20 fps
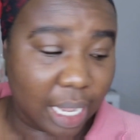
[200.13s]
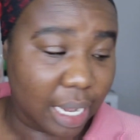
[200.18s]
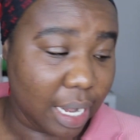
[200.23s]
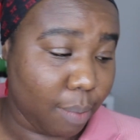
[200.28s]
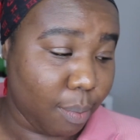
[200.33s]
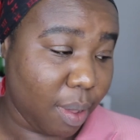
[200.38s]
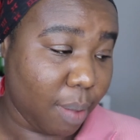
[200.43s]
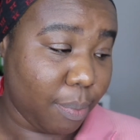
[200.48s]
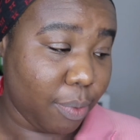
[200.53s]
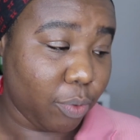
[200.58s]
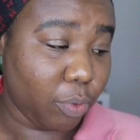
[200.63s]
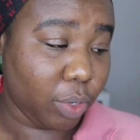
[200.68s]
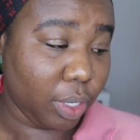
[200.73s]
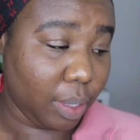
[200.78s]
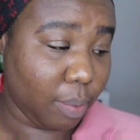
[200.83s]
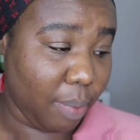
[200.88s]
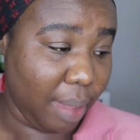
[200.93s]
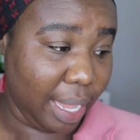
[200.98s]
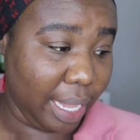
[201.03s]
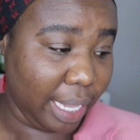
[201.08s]
and it might be really
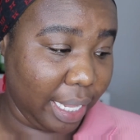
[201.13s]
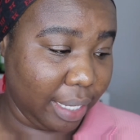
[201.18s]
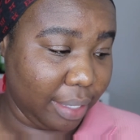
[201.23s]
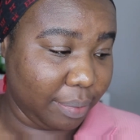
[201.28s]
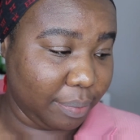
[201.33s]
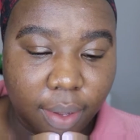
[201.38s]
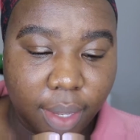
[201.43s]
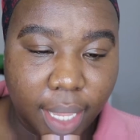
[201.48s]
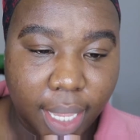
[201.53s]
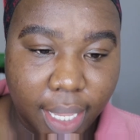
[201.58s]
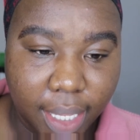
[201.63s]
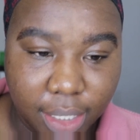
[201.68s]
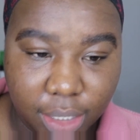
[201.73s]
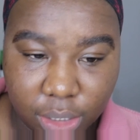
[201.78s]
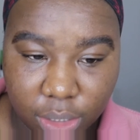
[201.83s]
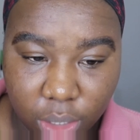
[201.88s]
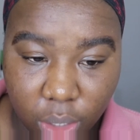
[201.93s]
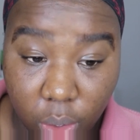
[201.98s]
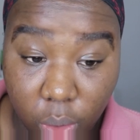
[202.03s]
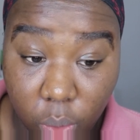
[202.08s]
banging. Okay,
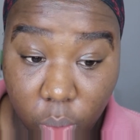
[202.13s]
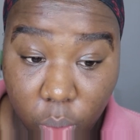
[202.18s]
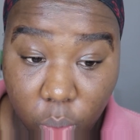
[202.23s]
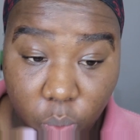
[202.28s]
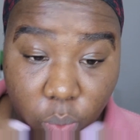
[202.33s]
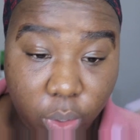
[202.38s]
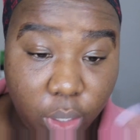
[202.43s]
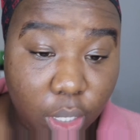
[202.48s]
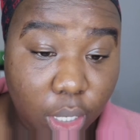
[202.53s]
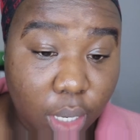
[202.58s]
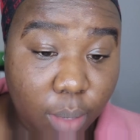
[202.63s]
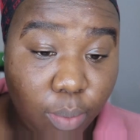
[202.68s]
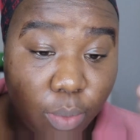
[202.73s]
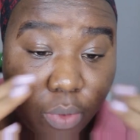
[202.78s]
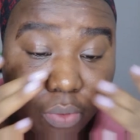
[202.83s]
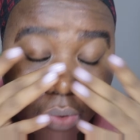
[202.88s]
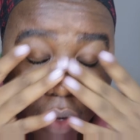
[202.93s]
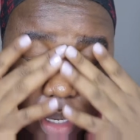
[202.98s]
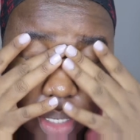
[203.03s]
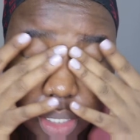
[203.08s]
so we're gonna
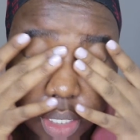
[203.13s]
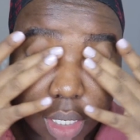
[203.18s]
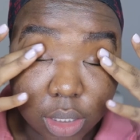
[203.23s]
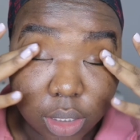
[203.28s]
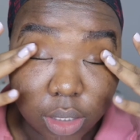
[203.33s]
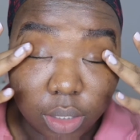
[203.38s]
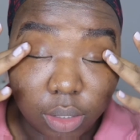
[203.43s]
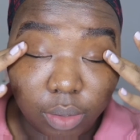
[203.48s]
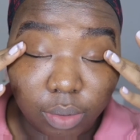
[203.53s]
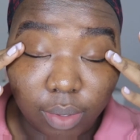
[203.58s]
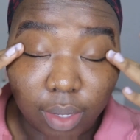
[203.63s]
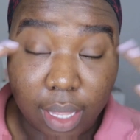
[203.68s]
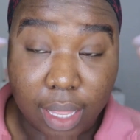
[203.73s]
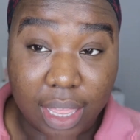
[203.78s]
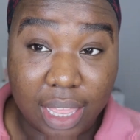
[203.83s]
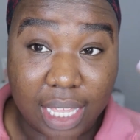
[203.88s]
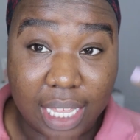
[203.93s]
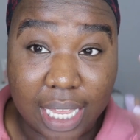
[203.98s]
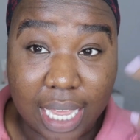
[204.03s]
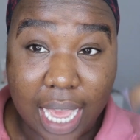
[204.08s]
move on to
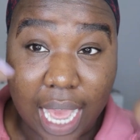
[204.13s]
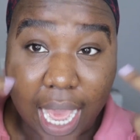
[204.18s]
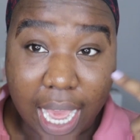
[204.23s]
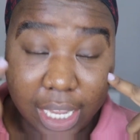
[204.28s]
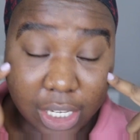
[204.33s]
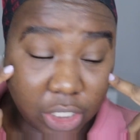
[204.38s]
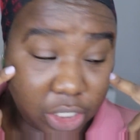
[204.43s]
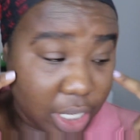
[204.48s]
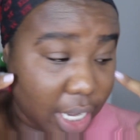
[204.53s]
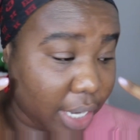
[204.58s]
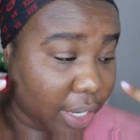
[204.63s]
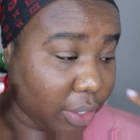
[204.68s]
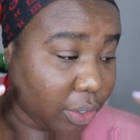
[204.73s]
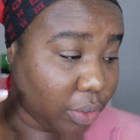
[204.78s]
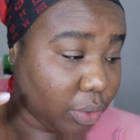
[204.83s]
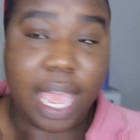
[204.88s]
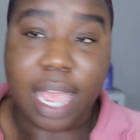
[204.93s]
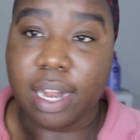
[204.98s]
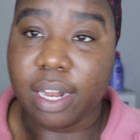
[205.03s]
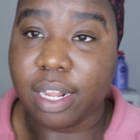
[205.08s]
the
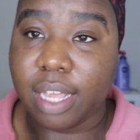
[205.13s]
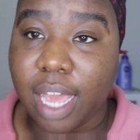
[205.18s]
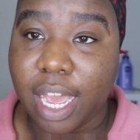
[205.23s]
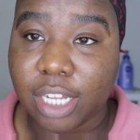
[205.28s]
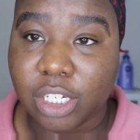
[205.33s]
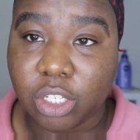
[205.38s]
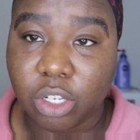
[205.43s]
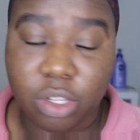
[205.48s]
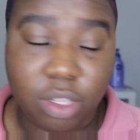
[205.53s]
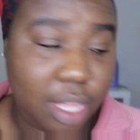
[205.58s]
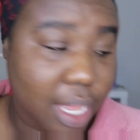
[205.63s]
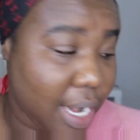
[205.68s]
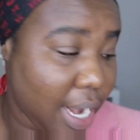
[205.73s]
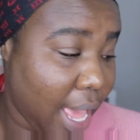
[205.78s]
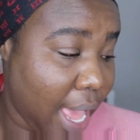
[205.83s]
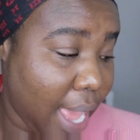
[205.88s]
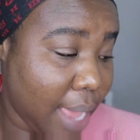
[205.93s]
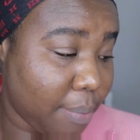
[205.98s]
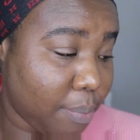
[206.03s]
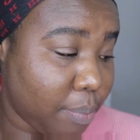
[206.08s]
eyeshadow, and the eyeshadow that
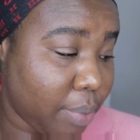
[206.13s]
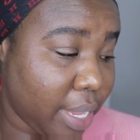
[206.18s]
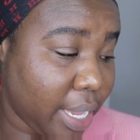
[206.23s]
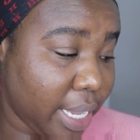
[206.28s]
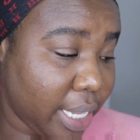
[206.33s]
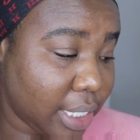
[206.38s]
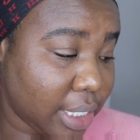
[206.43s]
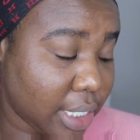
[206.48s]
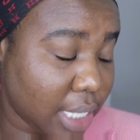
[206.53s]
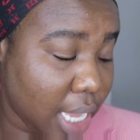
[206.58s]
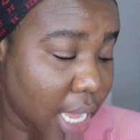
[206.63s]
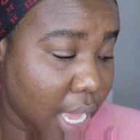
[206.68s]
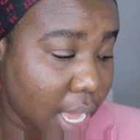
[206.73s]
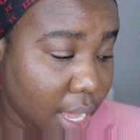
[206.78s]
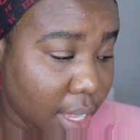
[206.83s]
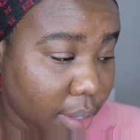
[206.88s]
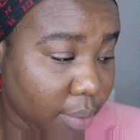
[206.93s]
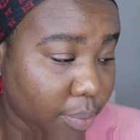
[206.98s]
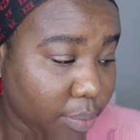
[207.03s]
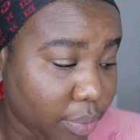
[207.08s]
I picked
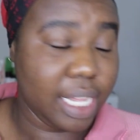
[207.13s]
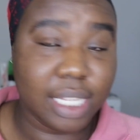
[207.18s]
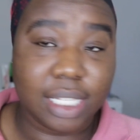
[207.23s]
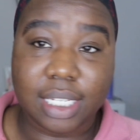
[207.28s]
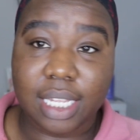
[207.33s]
up is